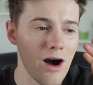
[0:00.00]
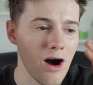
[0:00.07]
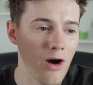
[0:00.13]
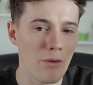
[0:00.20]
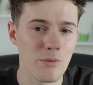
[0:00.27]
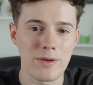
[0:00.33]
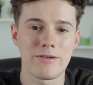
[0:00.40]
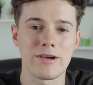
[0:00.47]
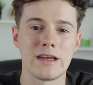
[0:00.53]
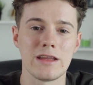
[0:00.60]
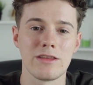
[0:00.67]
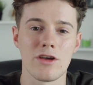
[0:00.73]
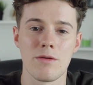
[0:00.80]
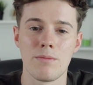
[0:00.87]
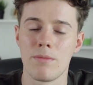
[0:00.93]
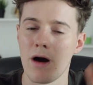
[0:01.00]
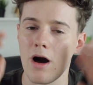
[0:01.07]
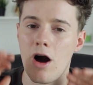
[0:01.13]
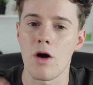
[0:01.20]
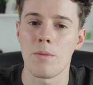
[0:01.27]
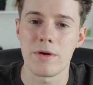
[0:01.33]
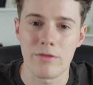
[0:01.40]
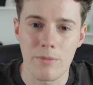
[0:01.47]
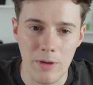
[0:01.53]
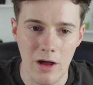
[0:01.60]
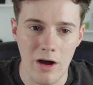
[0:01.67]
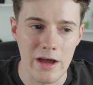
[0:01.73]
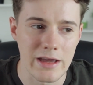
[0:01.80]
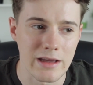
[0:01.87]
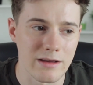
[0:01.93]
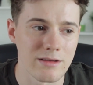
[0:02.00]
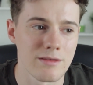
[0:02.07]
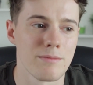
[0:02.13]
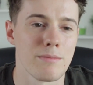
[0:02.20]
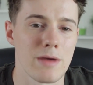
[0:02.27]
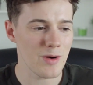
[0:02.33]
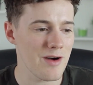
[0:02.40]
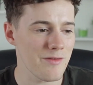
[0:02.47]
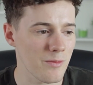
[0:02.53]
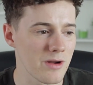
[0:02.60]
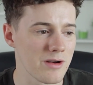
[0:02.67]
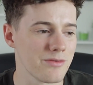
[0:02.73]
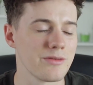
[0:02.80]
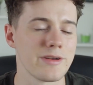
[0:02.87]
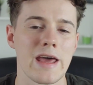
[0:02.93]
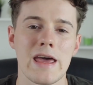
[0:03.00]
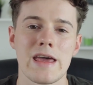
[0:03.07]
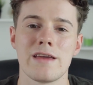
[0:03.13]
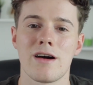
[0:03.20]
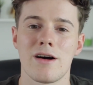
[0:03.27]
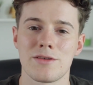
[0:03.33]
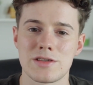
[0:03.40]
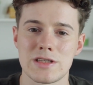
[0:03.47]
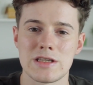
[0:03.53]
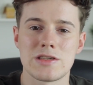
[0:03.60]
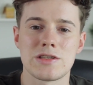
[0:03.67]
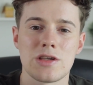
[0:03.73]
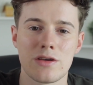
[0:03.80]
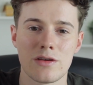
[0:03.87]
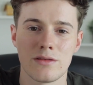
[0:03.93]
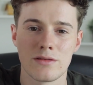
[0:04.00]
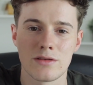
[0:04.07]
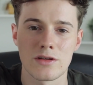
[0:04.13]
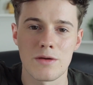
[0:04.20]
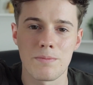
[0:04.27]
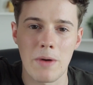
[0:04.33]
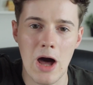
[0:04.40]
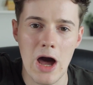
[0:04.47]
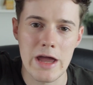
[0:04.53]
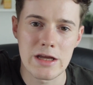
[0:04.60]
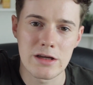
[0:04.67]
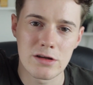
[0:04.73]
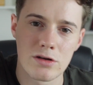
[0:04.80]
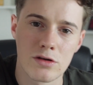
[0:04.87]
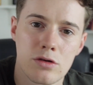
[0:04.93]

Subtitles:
I will be reading them. I'll be replying. I hope you all have a wonderful day. I'll see you soon. Goodbye.